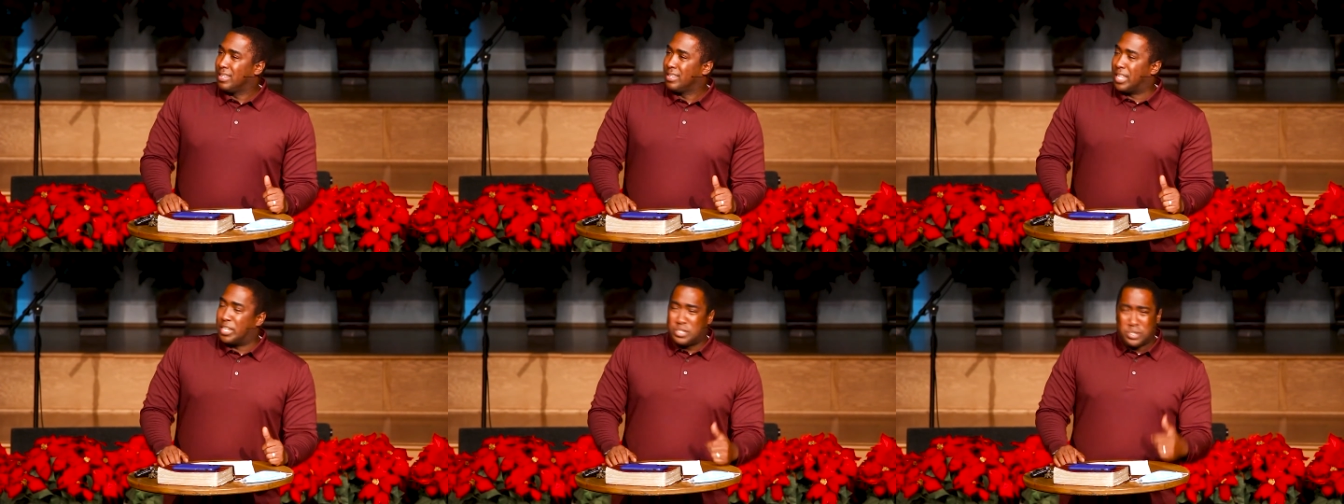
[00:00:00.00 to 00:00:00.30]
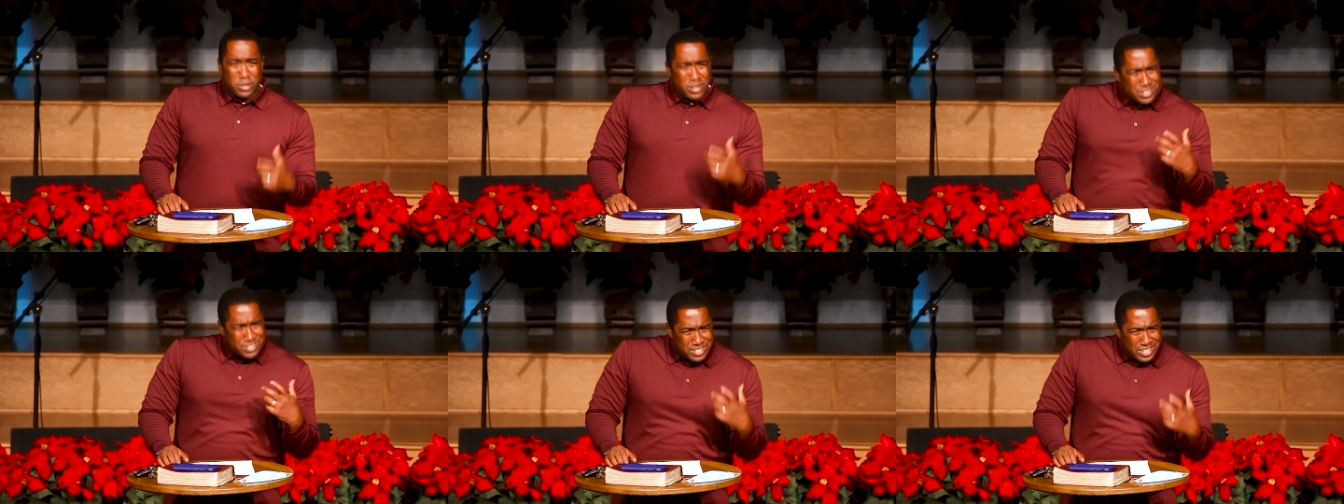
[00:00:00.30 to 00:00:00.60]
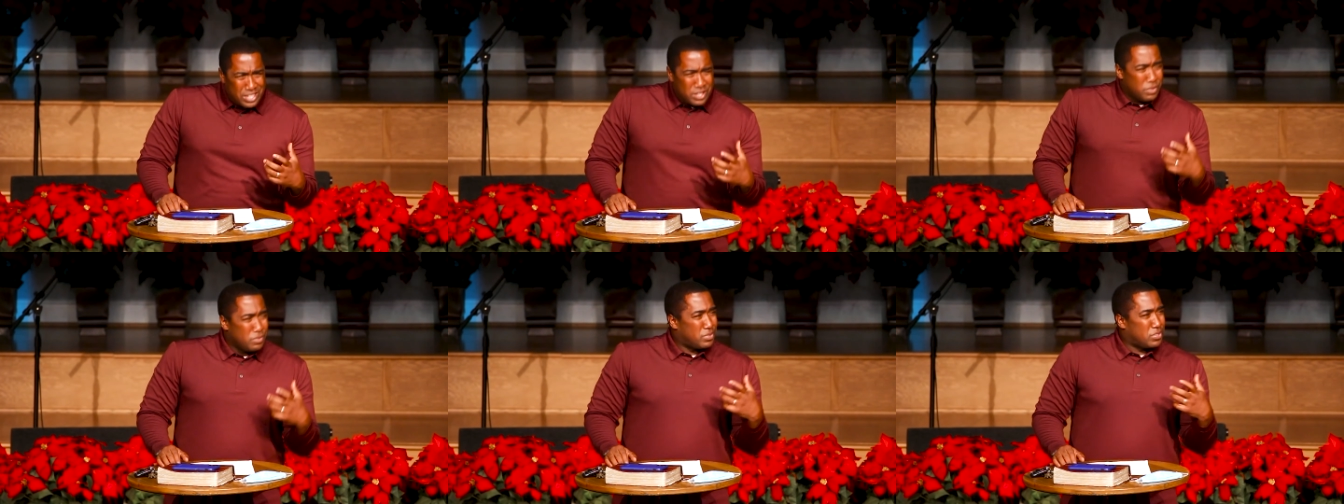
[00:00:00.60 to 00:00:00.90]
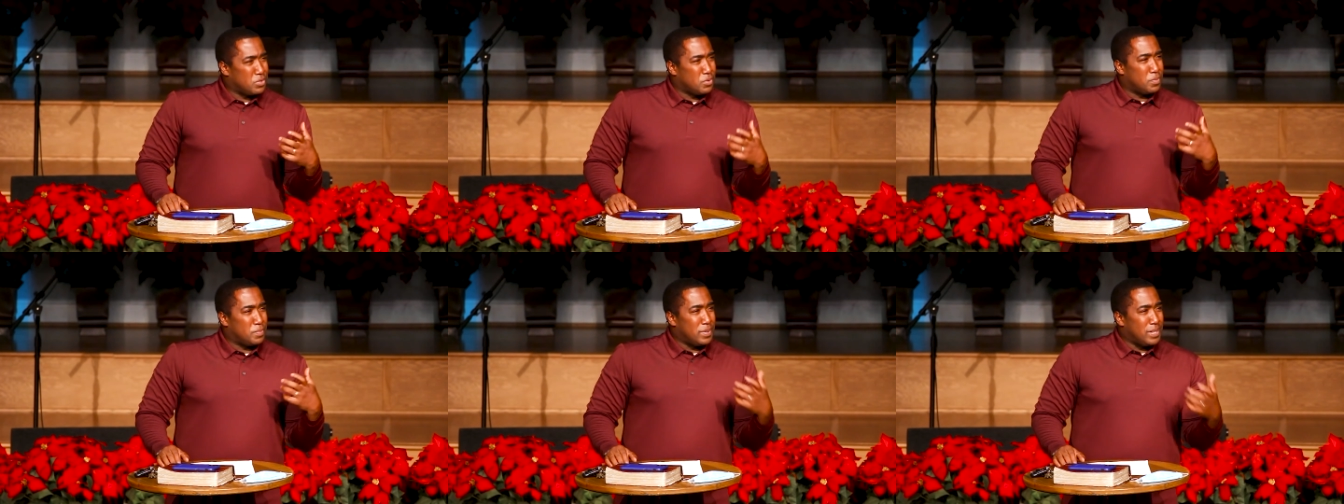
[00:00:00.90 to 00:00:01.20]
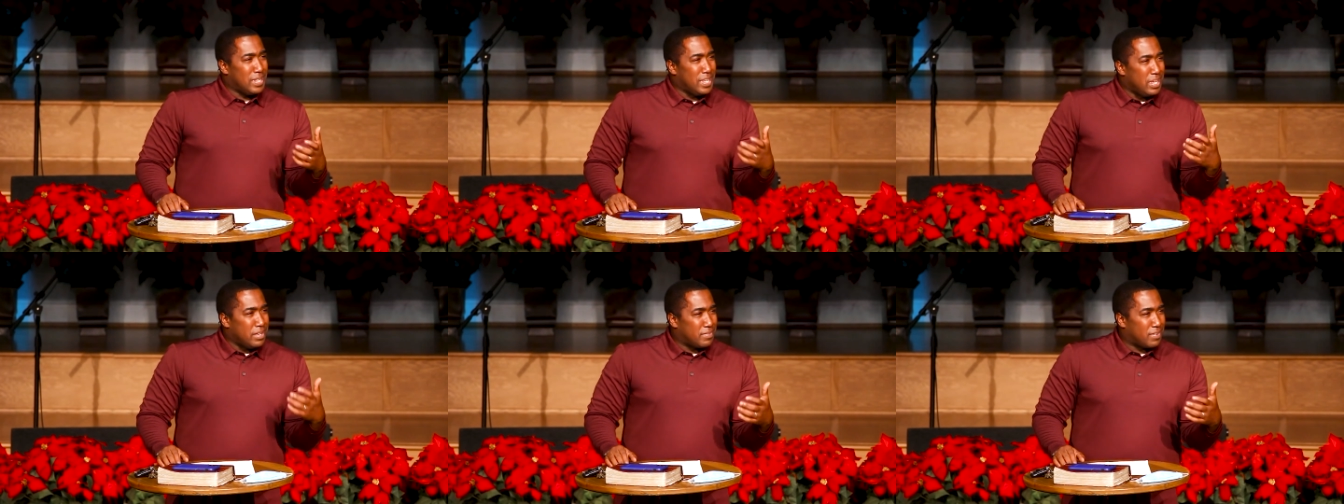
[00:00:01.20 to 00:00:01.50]
That you continue to
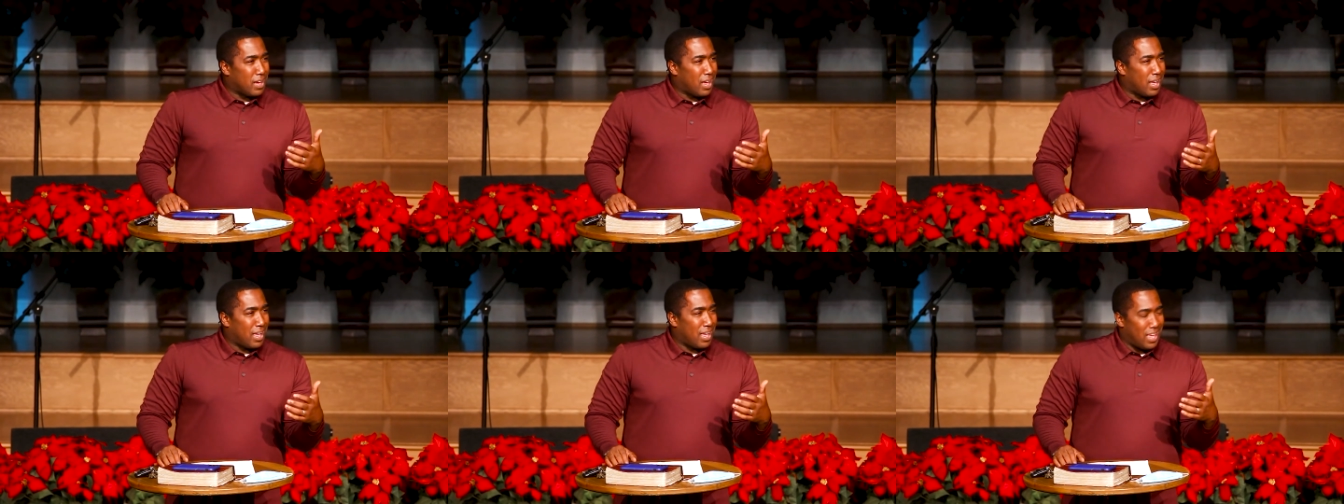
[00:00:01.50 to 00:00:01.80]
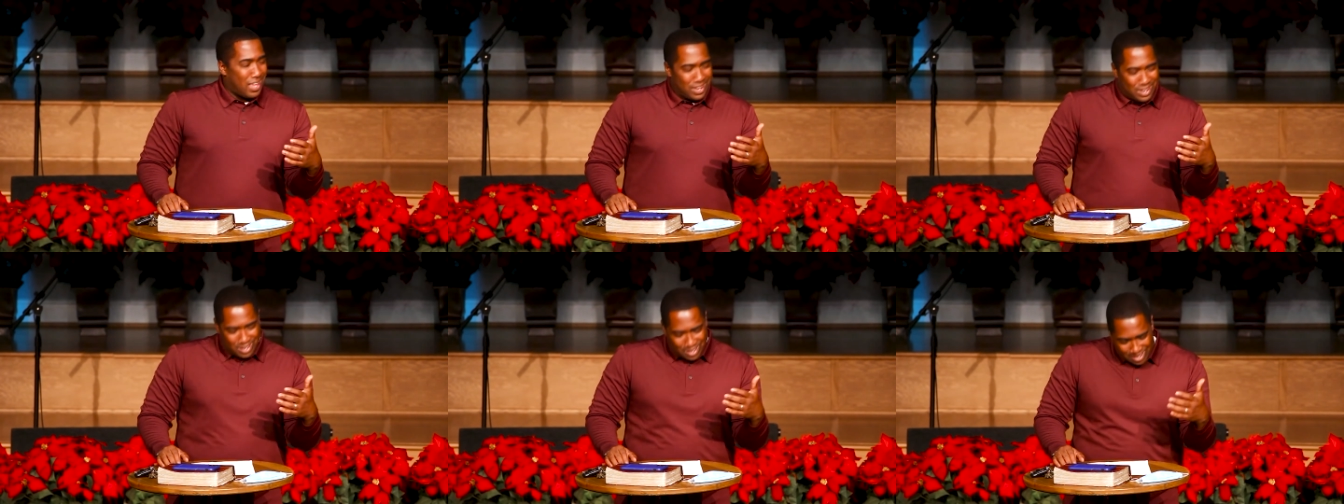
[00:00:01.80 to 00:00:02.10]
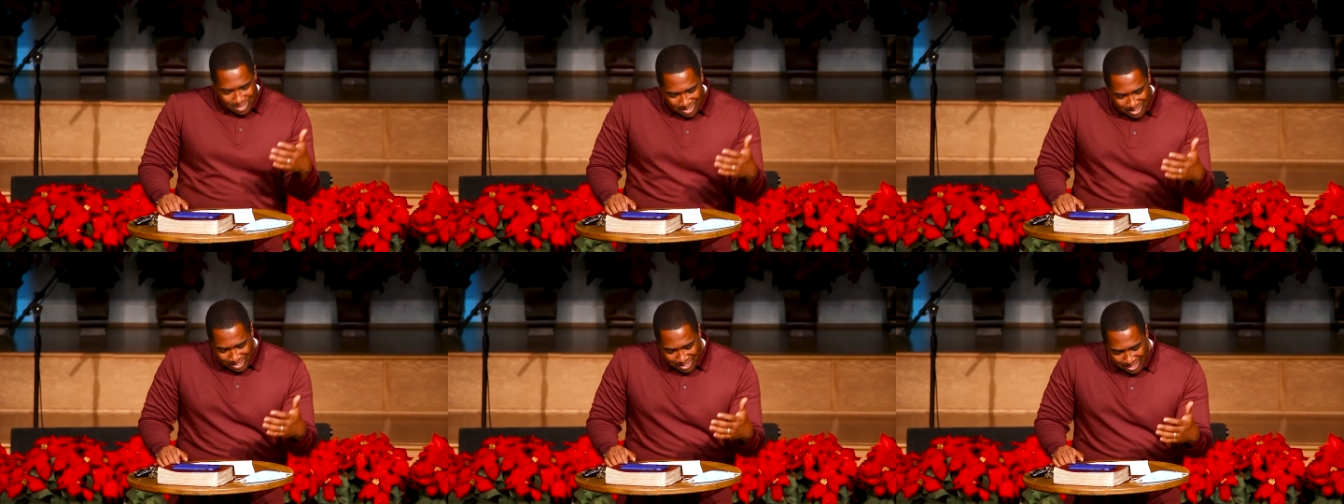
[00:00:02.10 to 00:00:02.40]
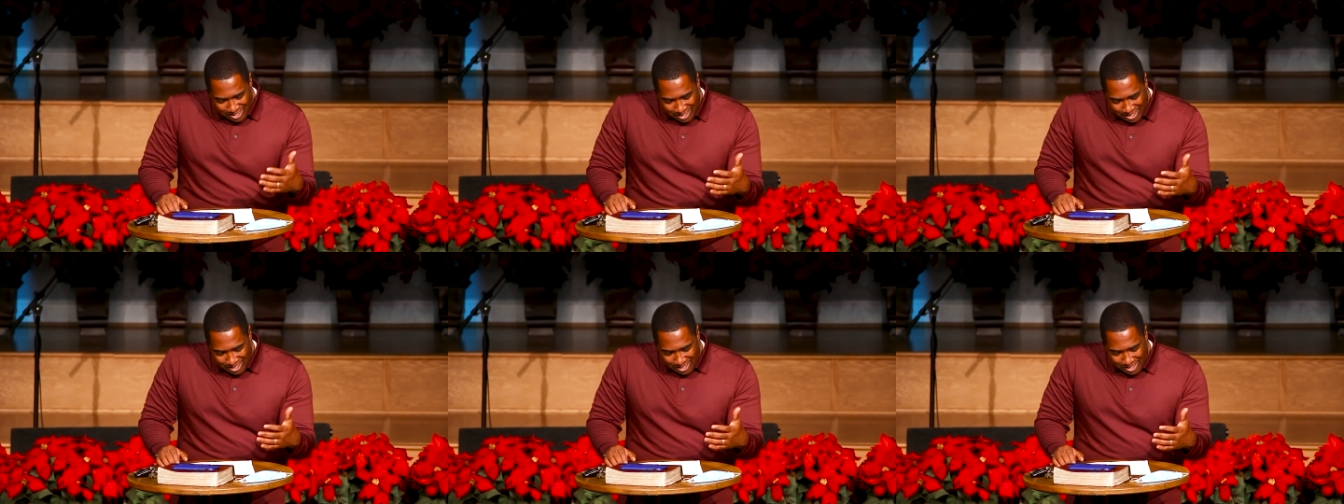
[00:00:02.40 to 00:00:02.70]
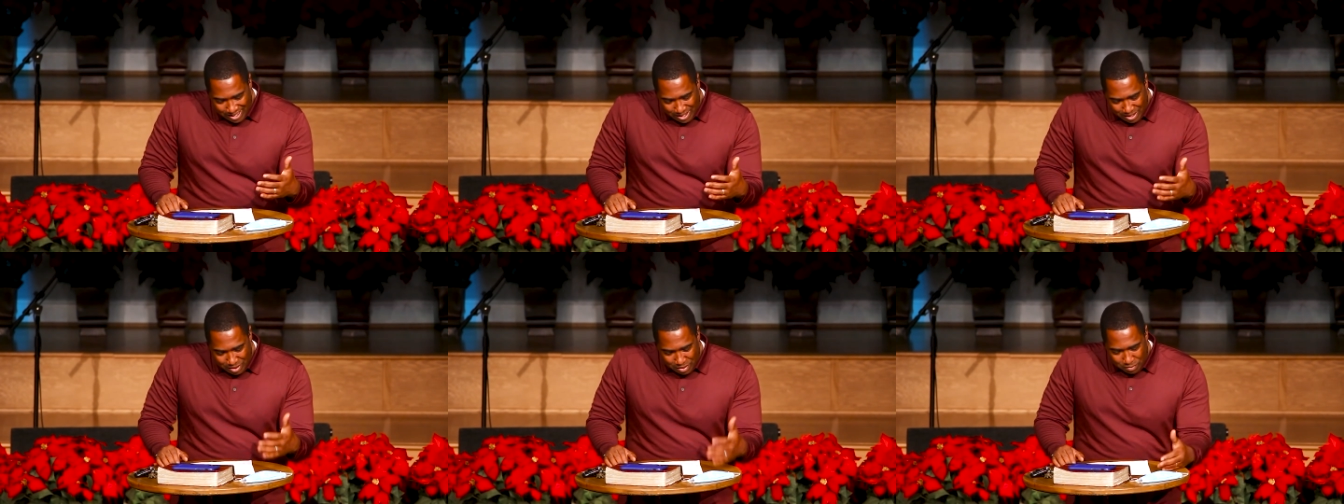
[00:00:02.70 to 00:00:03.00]
believe God
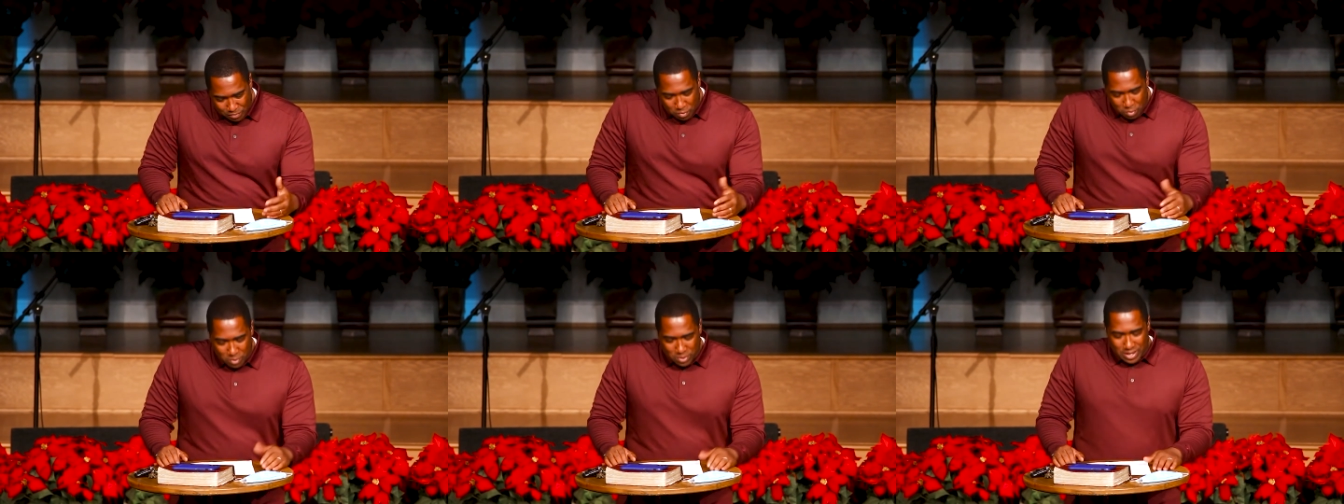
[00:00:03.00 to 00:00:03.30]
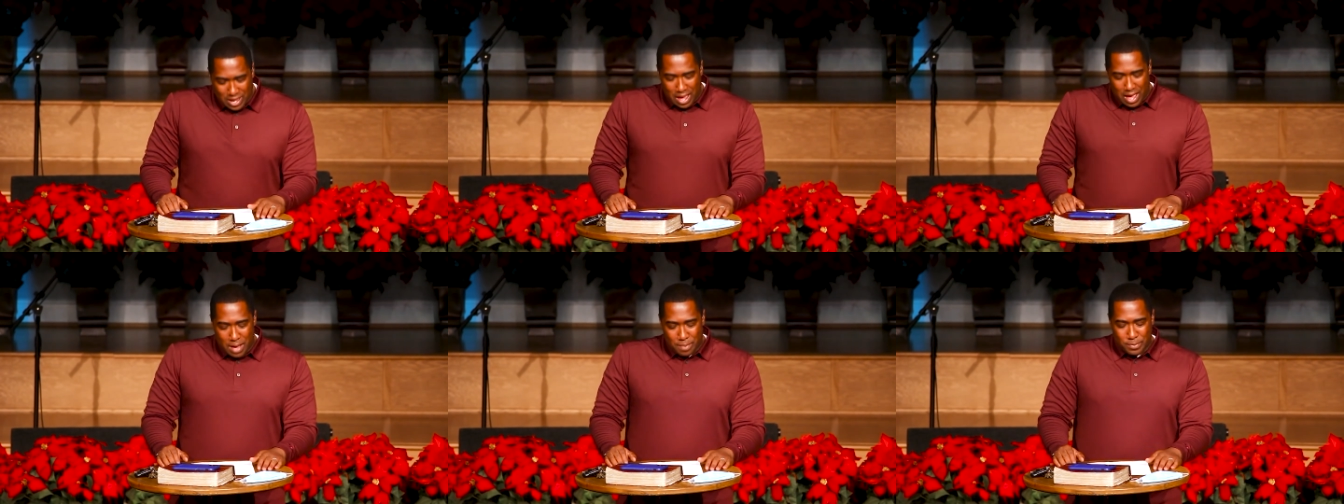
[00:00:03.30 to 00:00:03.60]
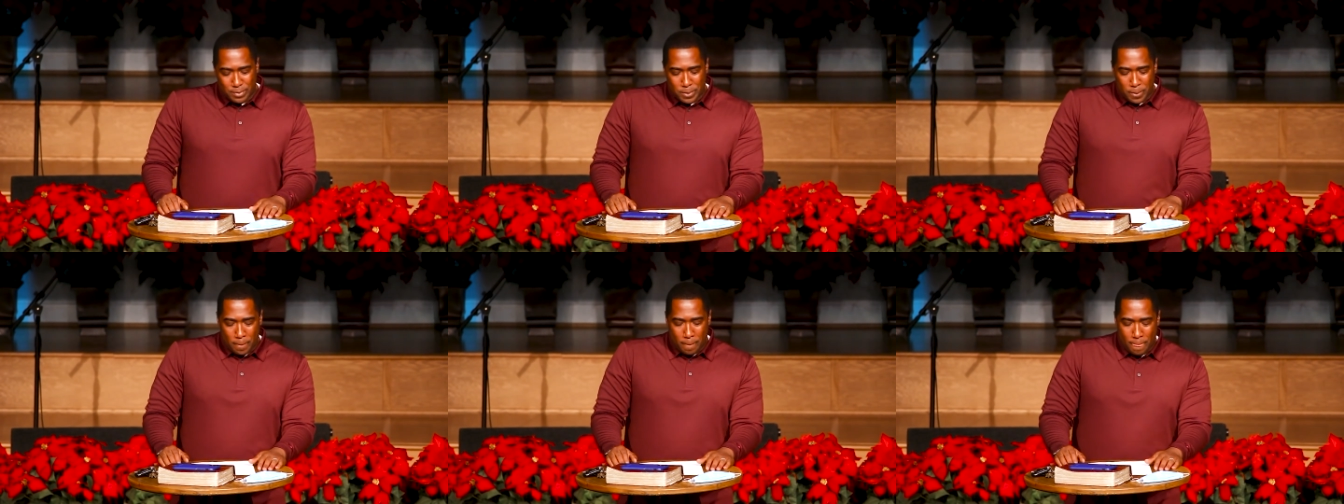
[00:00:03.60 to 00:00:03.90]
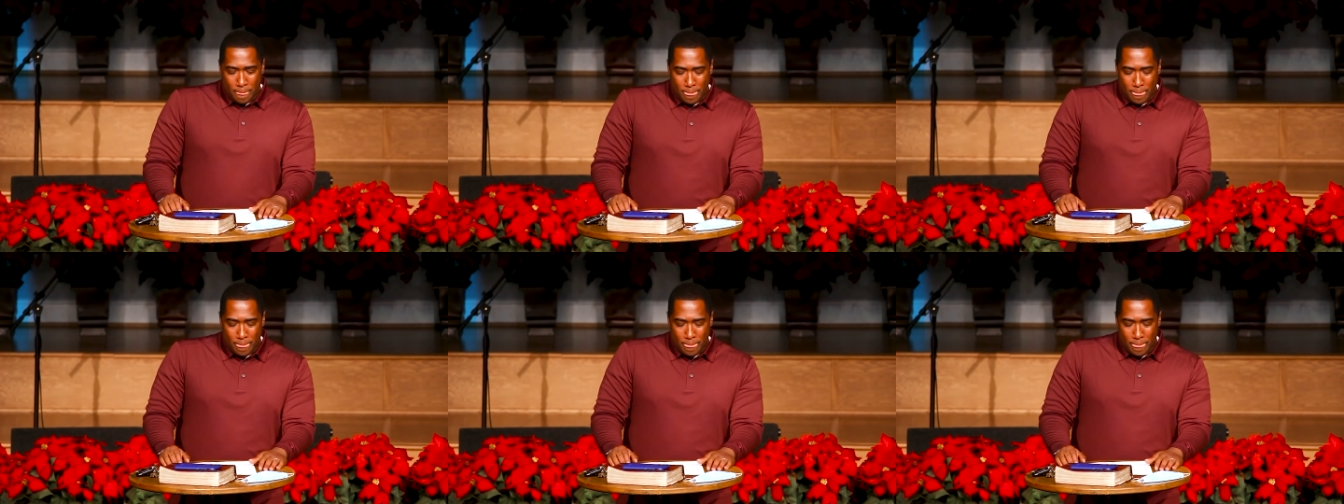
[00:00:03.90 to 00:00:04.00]
for it to happen.